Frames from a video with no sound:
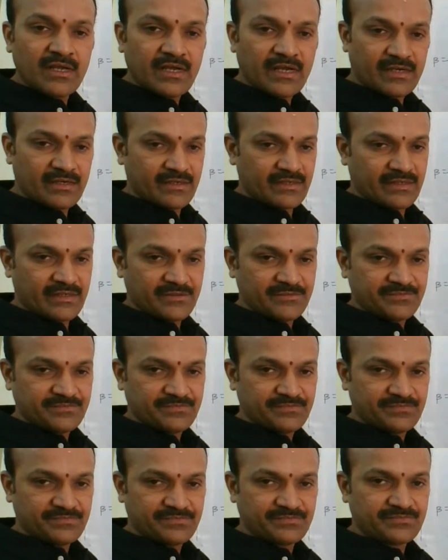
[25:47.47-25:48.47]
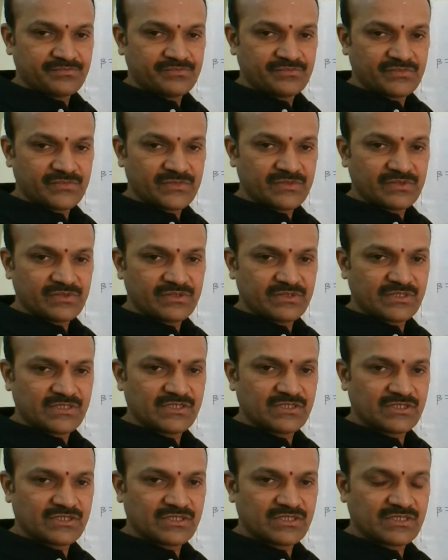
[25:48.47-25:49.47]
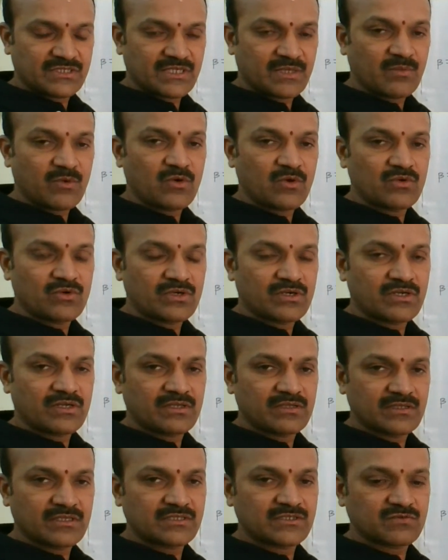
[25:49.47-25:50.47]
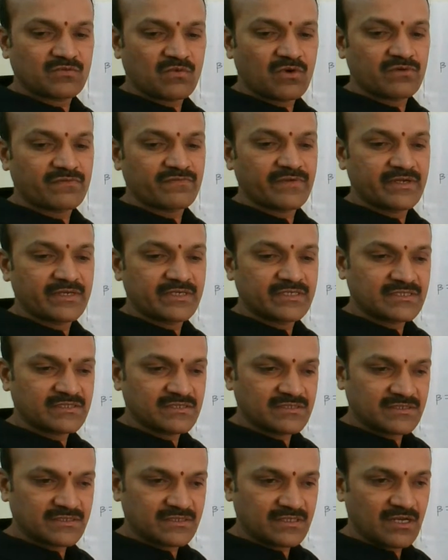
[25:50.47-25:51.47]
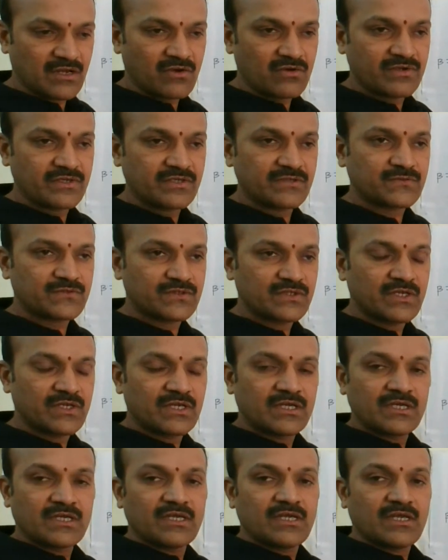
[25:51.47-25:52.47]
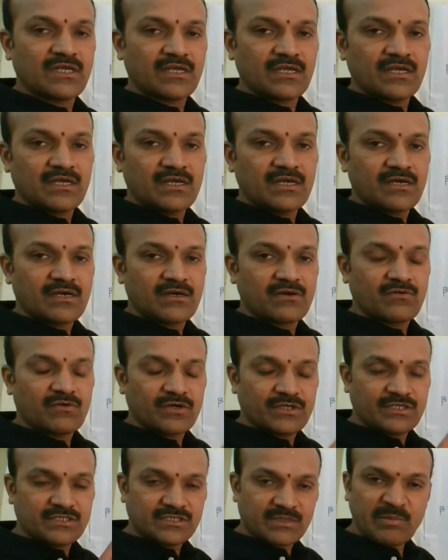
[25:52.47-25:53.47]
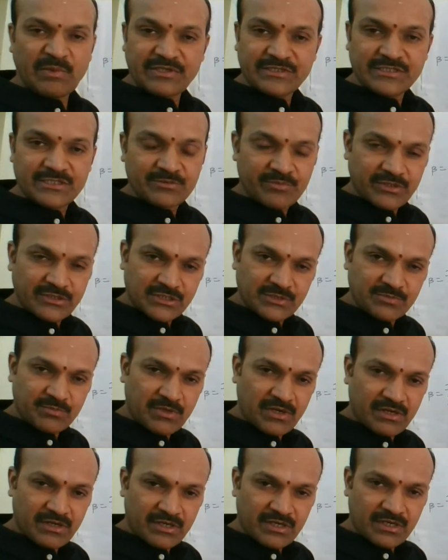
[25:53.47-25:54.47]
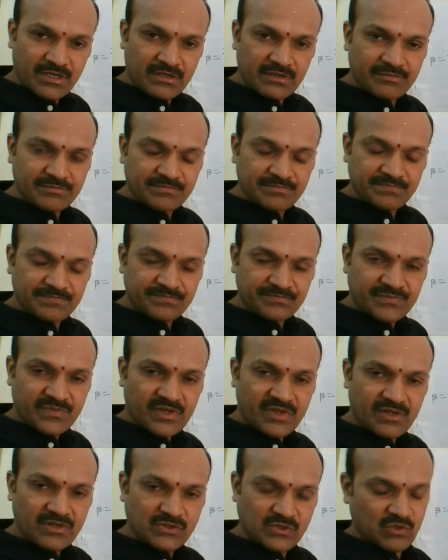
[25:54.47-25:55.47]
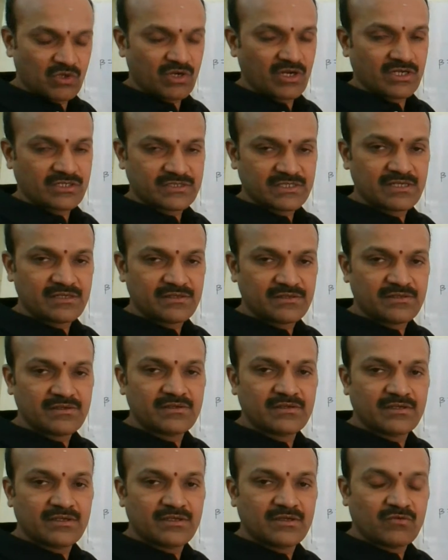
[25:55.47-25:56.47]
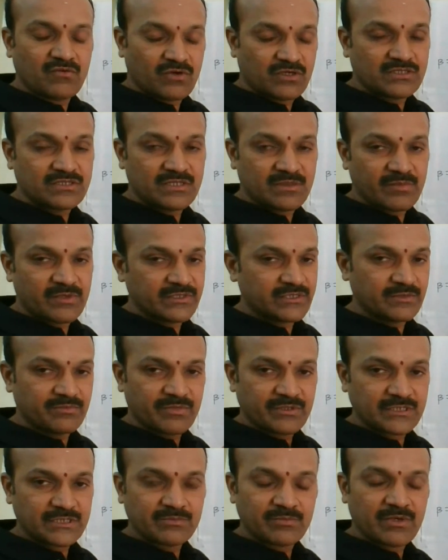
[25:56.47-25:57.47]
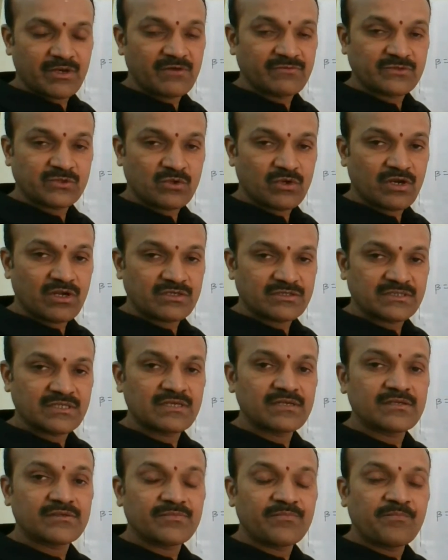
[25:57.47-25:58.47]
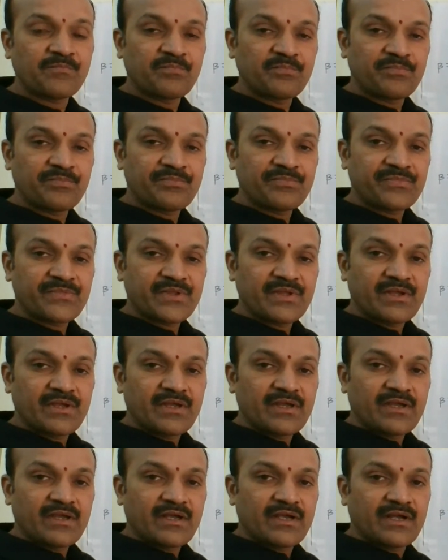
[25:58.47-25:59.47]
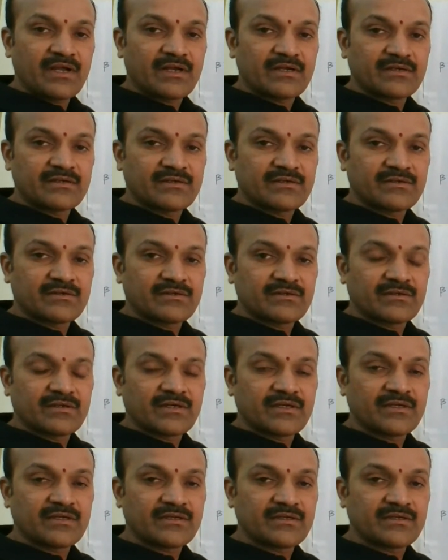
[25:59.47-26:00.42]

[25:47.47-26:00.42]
and this is about this. What we discussed now is what is the basic principle in solar cell. What is the basic principle of solar cell, and